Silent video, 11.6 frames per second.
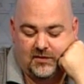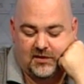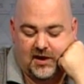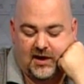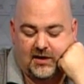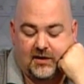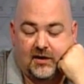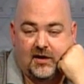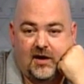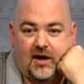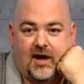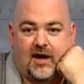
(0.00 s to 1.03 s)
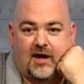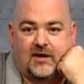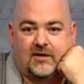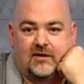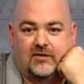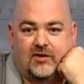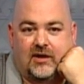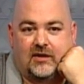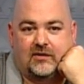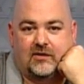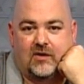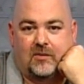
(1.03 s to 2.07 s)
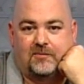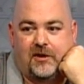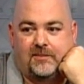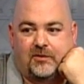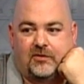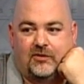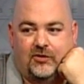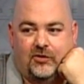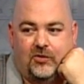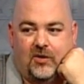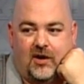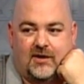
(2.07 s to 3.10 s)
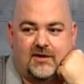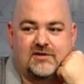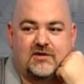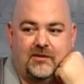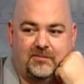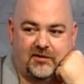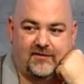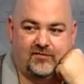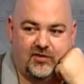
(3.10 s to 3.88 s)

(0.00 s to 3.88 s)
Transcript: Okay? And that there are people who honestly believe